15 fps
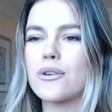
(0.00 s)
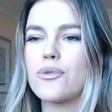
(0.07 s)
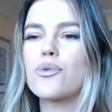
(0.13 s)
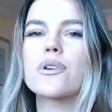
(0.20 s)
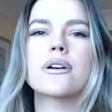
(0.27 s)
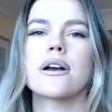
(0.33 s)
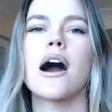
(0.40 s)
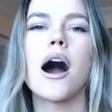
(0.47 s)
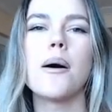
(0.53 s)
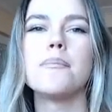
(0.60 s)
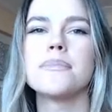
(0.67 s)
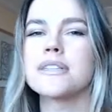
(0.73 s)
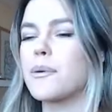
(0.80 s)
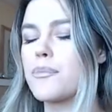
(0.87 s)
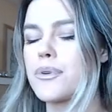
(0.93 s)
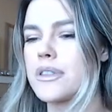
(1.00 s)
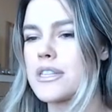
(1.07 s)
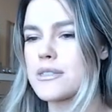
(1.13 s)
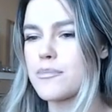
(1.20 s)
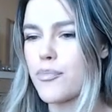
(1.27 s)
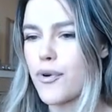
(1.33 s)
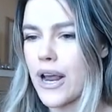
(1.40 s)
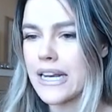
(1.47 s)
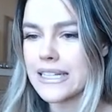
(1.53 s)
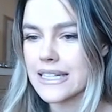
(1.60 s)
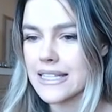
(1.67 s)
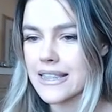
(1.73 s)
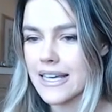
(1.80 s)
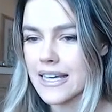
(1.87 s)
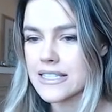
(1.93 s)
Who comes up with this
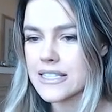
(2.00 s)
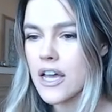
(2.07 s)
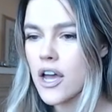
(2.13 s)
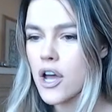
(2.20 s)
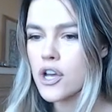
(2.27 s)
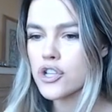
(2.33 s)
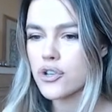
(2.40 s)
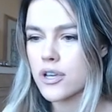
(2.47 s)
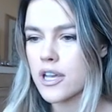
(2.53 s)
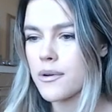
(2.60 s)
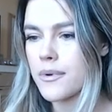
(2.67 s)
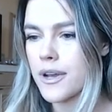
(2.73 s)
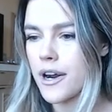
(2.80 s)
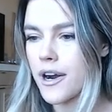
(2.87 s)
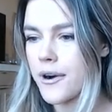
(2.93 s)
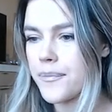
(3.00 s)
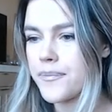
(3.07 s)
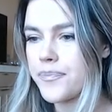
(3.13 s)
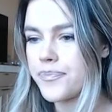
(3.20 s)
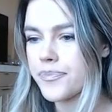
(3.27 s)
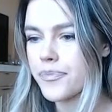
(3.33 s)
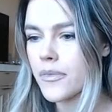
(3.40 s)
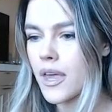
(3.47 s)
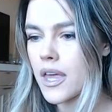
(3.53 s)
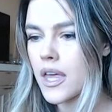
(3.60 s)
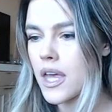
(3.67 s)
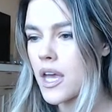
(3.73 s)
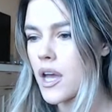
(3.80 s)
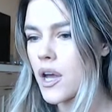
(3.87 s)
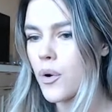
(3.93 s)
branding things? So here we are.
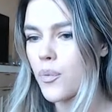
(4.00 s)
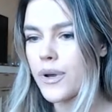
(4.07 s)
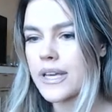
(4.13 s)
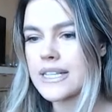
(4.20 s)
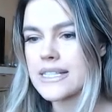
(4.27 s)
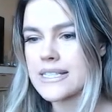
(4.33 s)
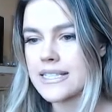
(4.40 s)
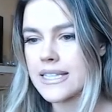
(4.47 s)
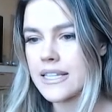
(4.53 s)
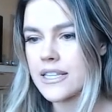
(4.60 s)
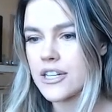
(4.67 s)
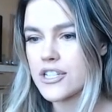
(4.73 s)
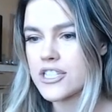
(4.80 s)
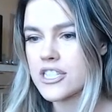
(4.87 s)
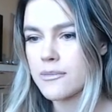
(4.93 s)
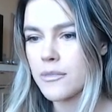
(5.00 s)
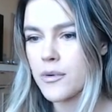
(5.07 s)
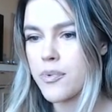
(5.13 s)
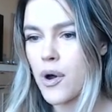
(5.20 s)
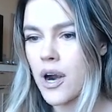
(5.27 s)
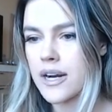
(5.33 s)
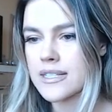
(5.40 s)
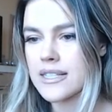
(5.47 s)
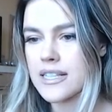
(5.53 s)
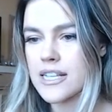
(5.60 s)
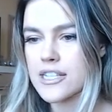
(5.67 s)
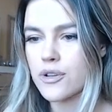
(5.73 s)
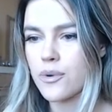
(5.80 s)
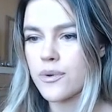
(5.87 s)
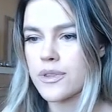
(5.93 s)
We can see there are similar products.
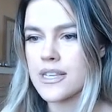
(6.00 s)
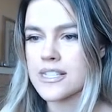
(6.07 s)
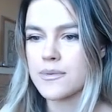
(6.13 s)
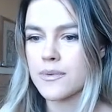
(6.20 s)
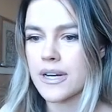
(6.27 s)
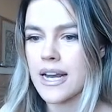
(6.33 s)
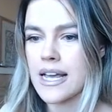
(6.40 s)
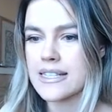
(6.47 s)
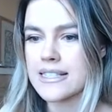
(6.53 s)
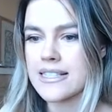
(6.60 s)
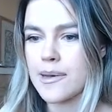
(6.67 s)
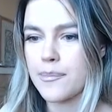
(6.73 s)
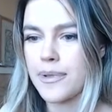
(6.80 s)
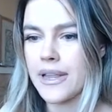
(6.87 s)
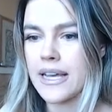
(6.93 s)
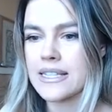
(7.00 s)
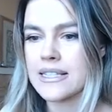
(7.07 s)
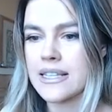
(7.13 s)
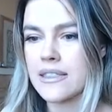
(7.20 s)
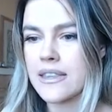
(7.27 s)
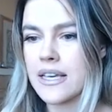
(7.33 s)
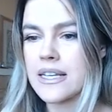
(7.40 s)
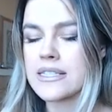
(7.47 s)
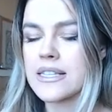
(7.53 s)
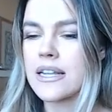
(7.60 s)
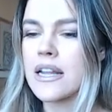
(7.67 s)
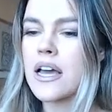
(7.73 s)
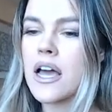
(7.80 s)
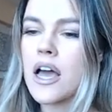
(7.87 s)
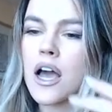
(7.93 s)
Let's go with this one. It has templates and things, and